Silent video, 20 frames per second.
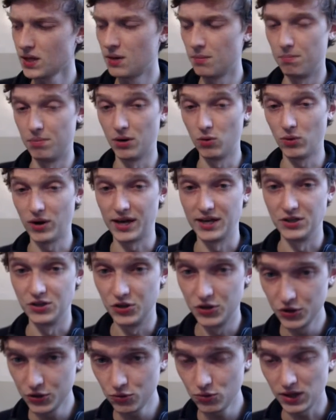But what I
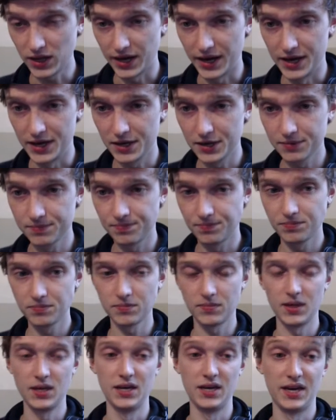do like,
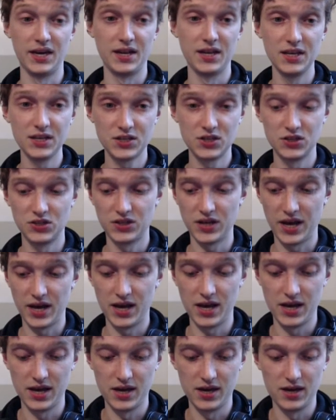and this is
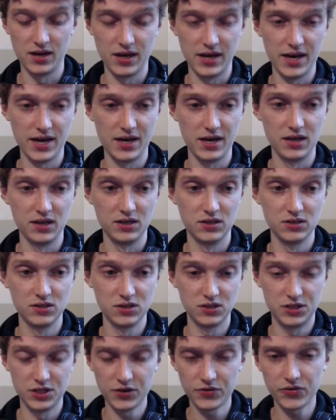a
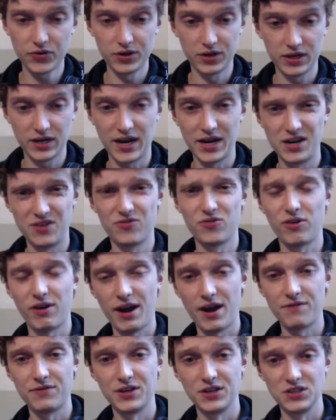different kind of
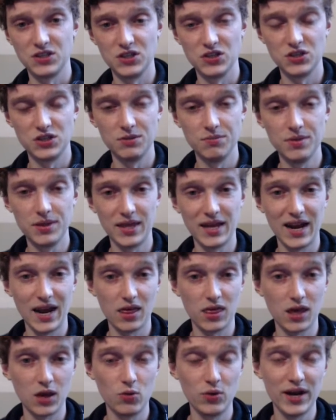crafting system that I
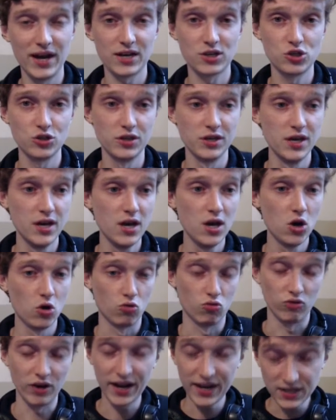think would actually
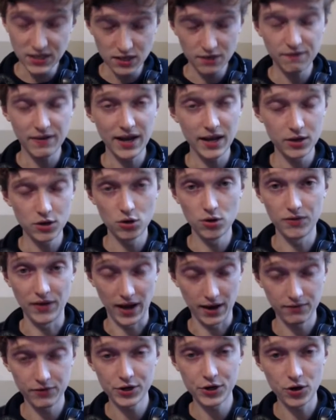raise the value of
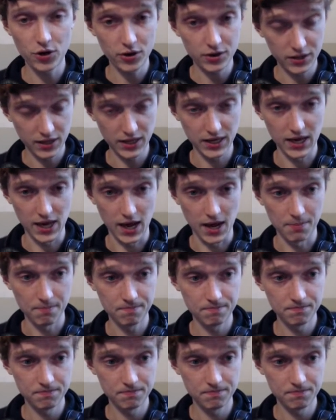every card in the game,